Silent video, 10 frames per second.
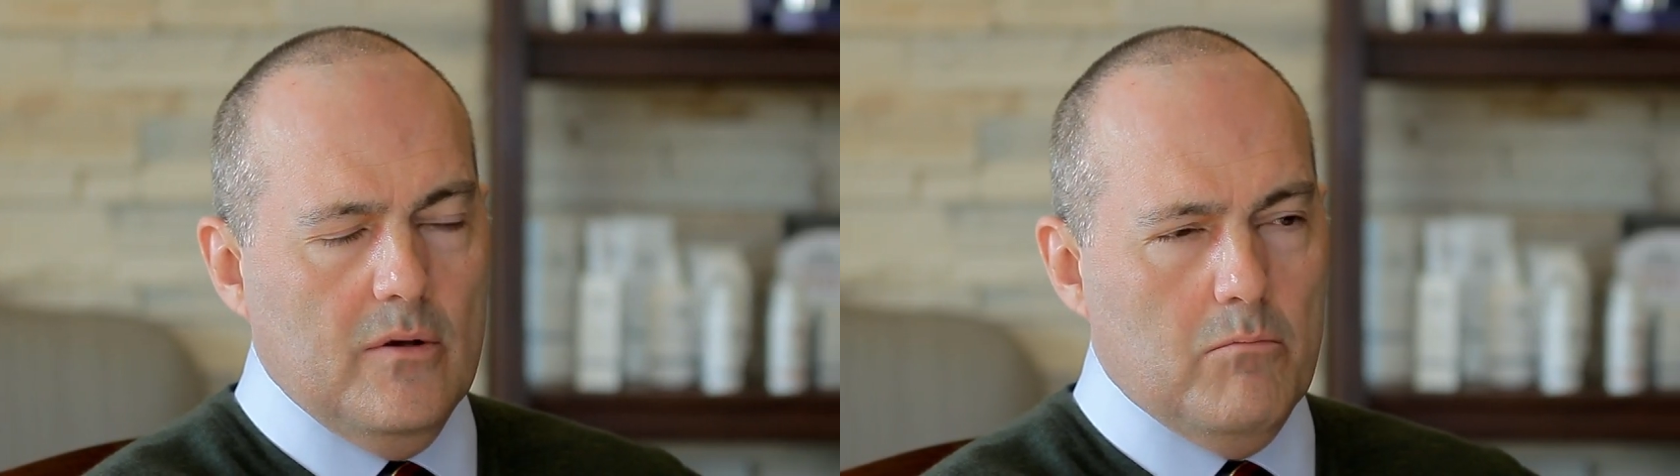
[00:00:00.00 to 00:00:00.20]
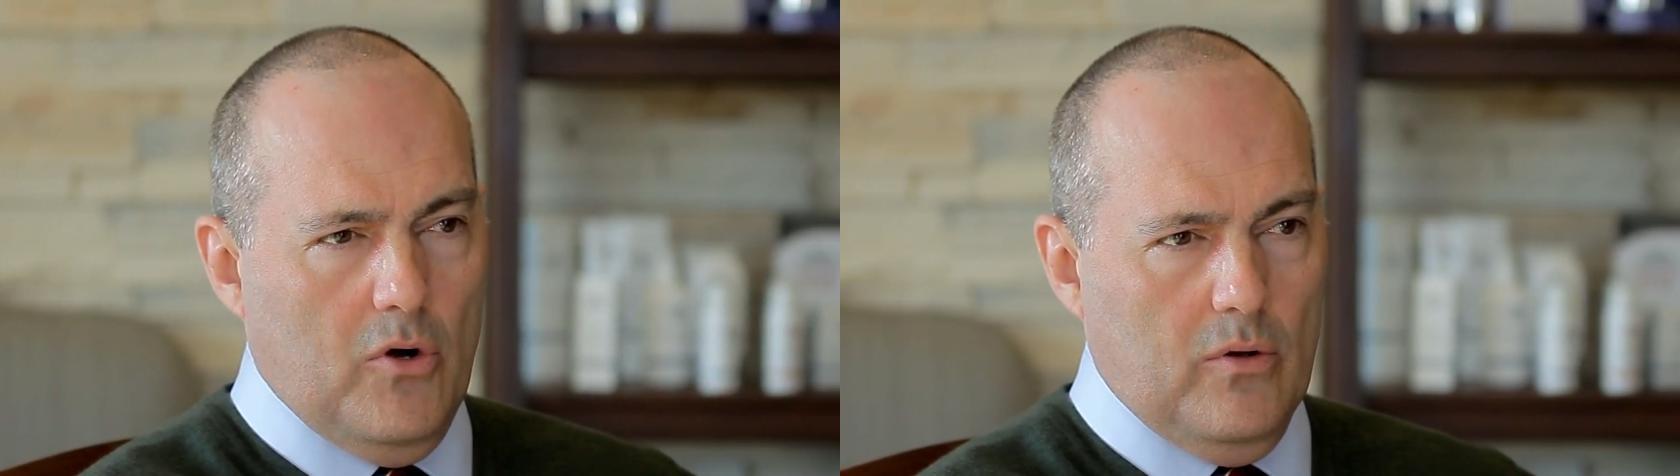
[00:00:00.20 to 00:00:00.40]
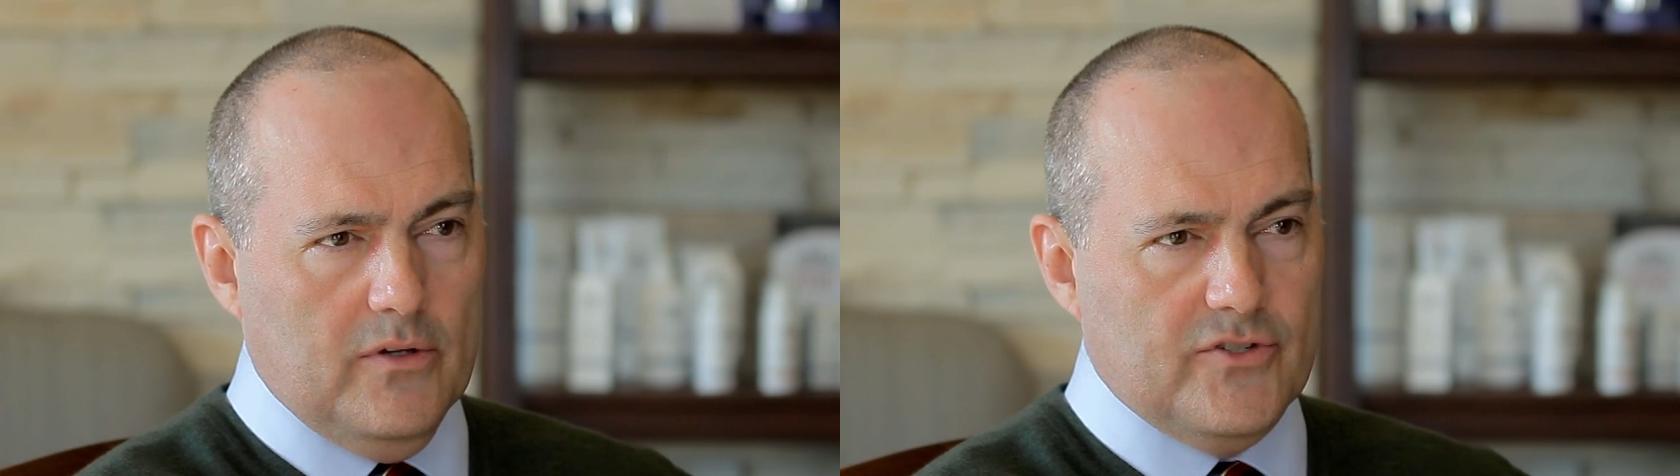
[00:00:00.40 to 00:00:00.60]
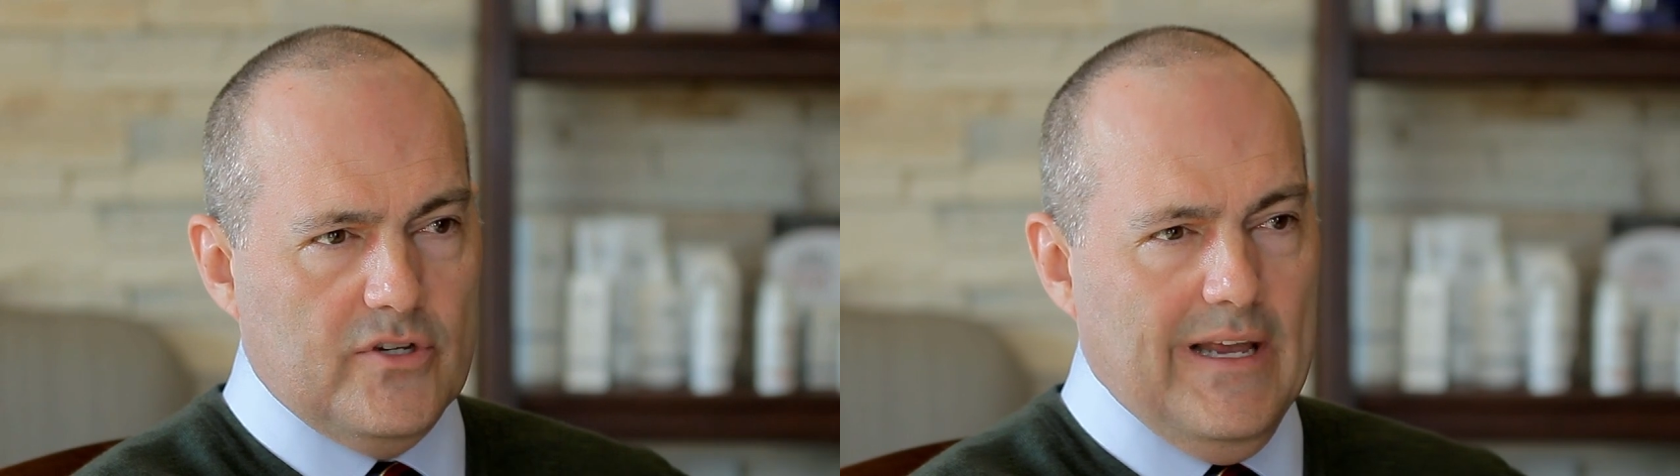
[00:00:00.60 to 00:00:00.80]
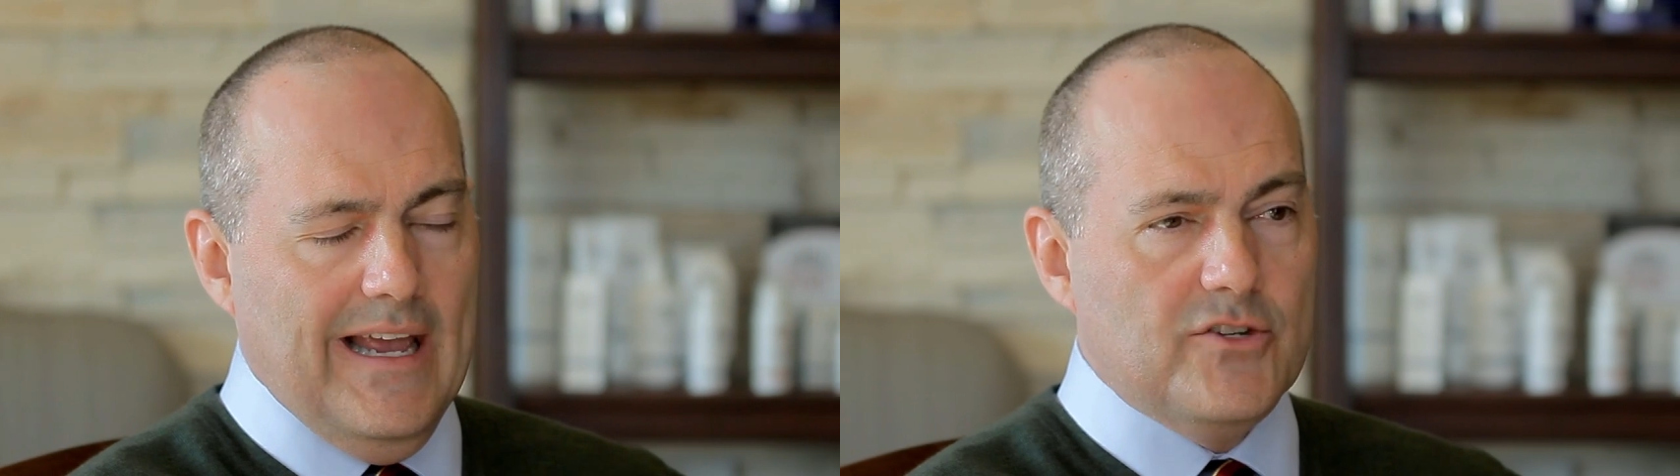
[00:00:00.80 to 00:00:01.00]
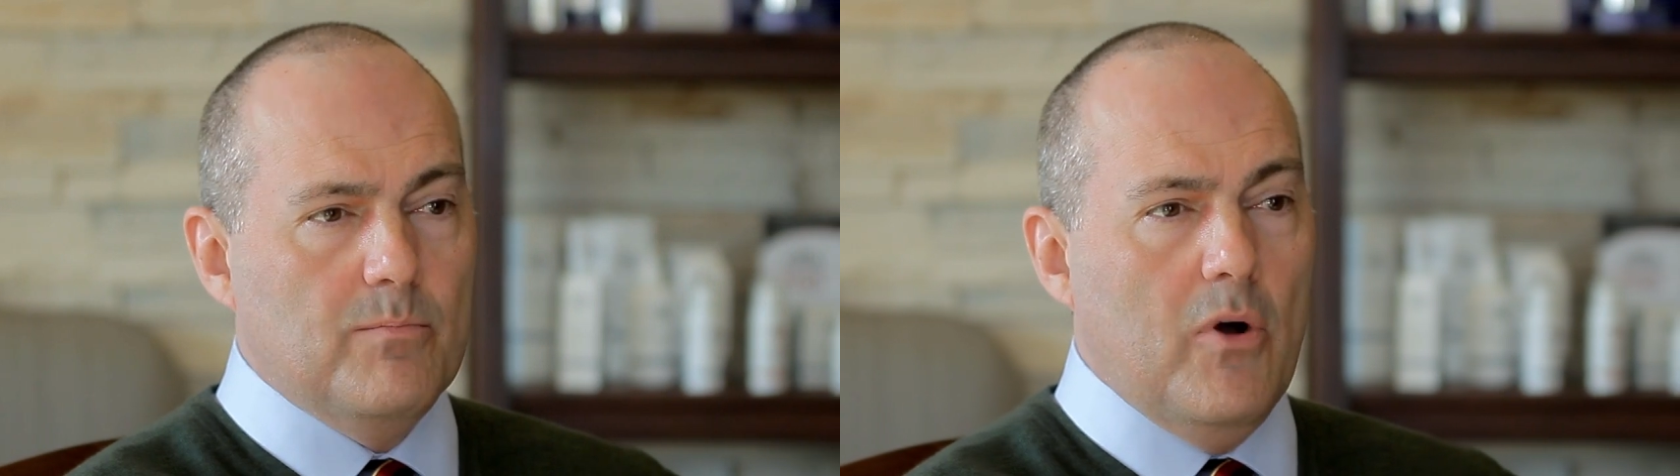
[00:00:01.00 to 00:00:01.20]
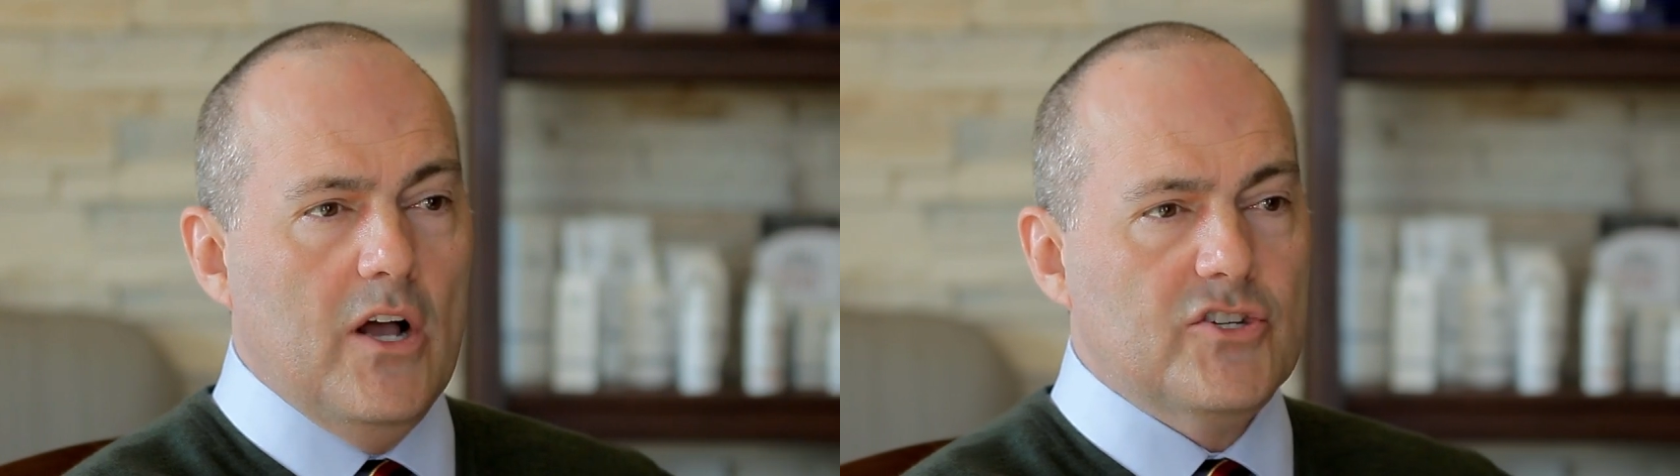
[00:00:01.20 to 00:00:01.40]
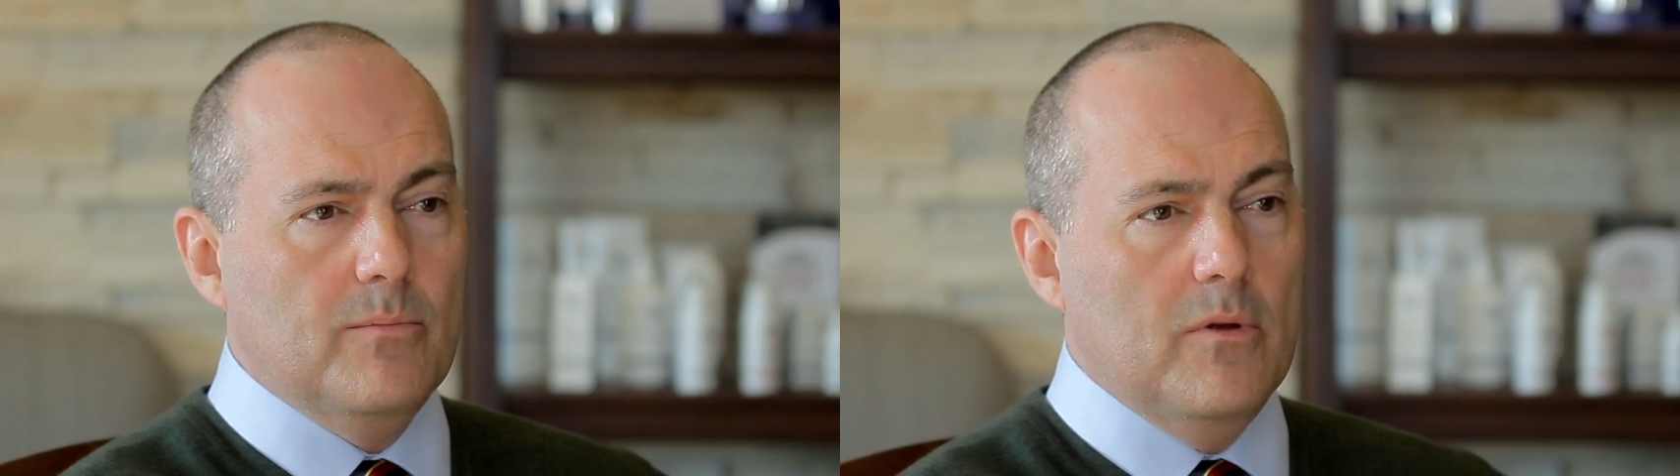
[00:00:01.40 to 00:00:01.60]
moles as
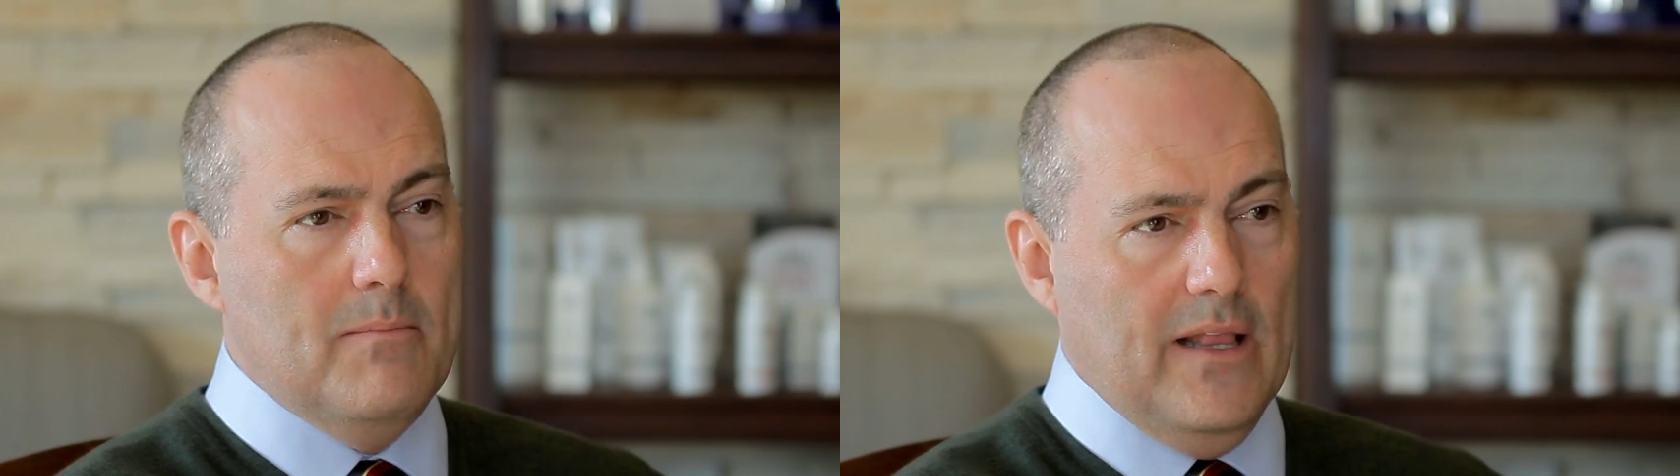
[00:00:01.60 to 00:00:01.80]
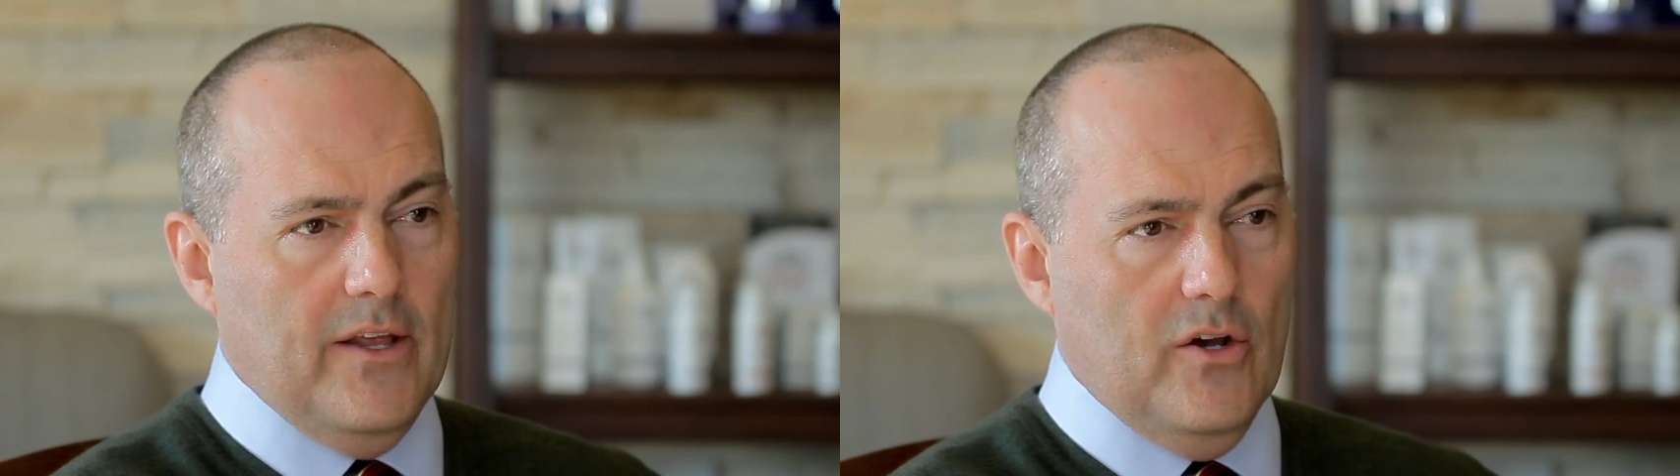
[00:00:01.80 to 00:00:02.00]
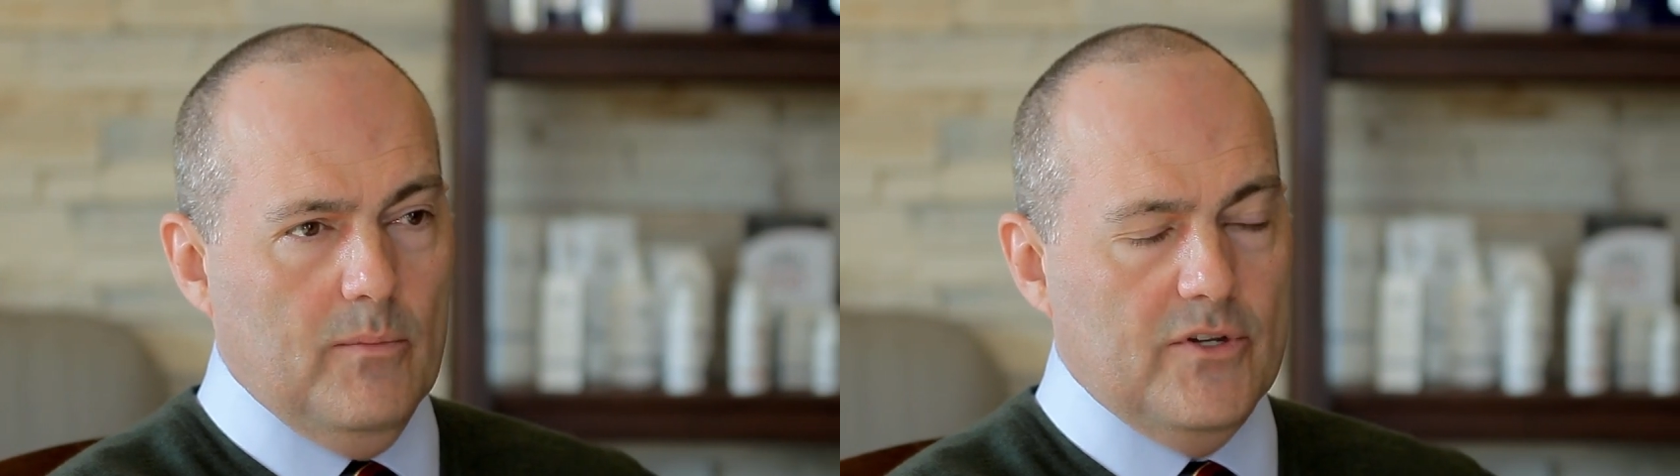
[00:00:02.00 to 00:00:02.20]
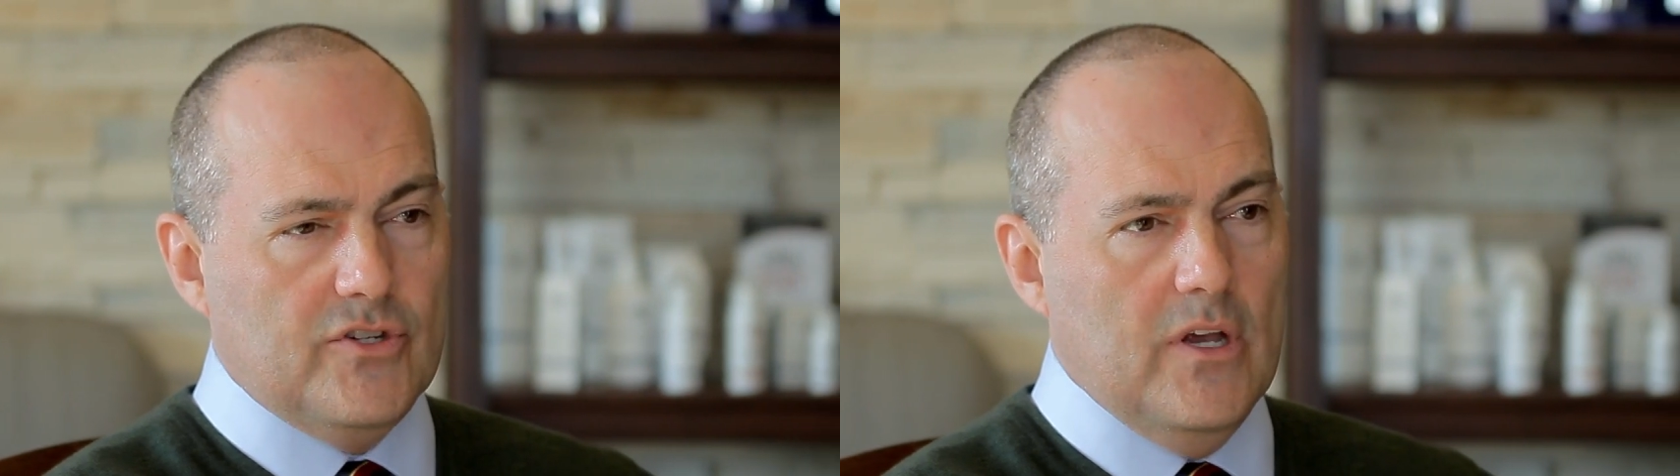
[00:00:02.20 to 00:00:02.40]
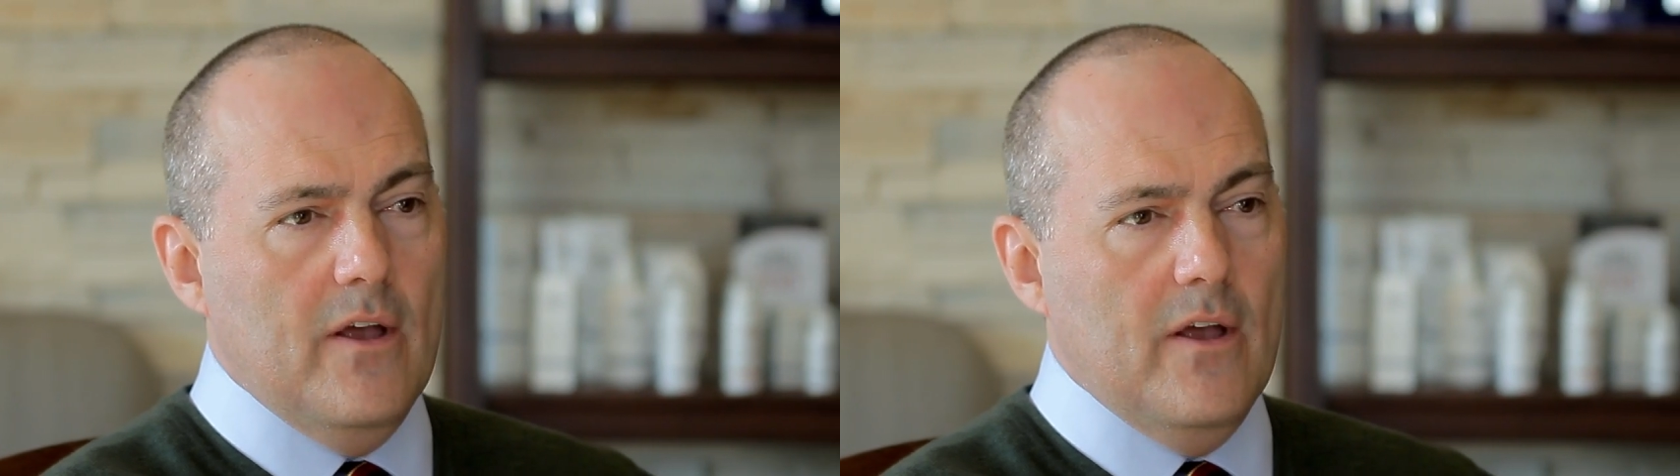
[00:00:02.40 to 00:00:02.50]
possible melanomas